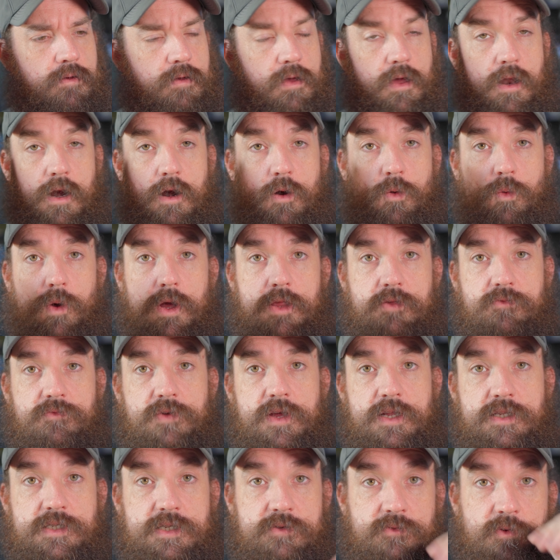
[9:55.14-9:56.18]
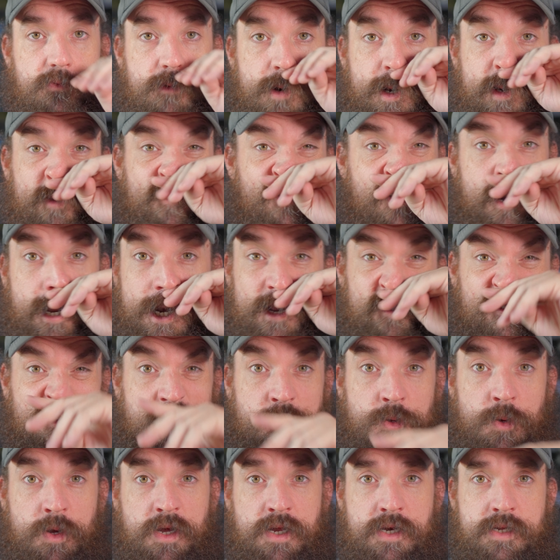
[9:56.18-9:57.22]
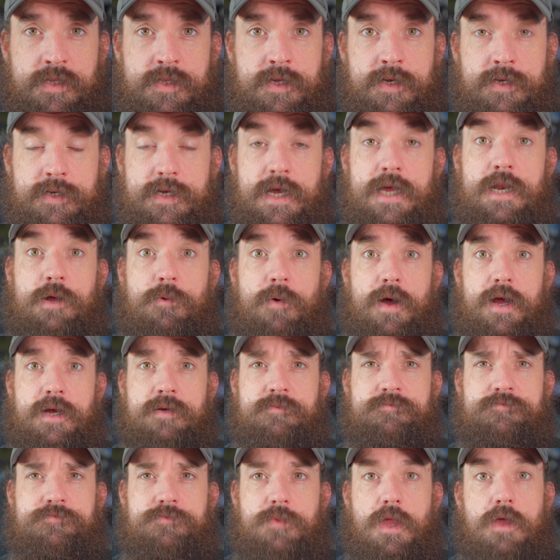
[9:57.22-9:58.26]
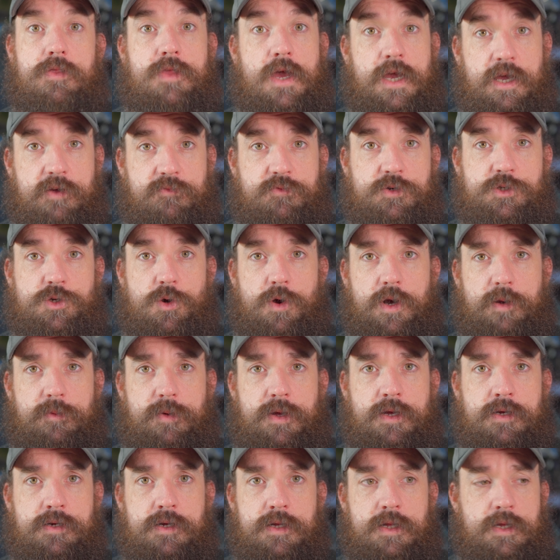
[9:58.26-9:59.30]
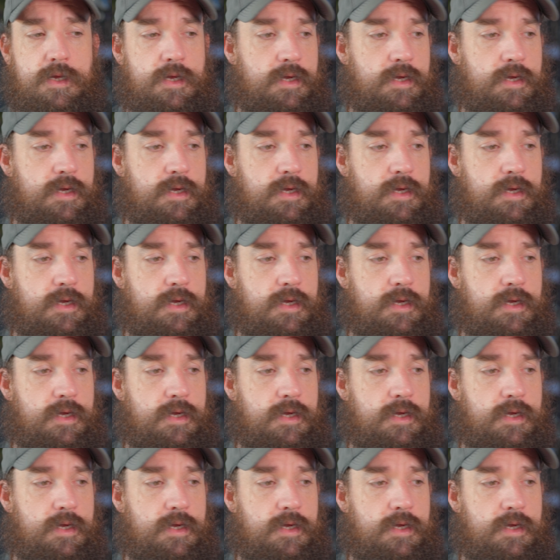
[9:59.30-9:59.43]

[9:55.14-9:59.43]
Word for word: I don't know why the fan's even running. We're not even doing anything. Anyway, thank you for joining me.